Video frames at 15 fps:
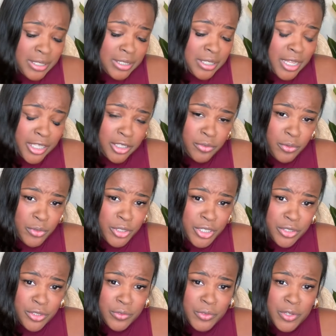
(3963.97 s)
selected for an
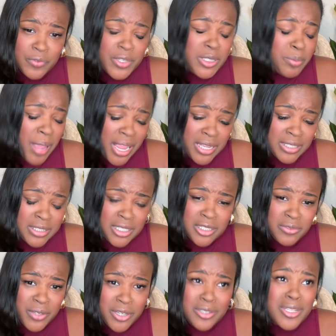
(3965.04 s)
interview, if it's paying 6
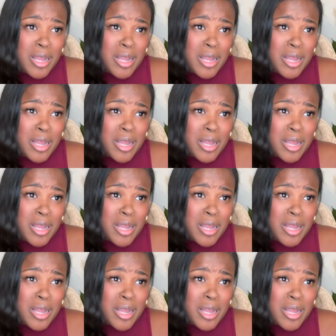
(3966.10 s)
figures,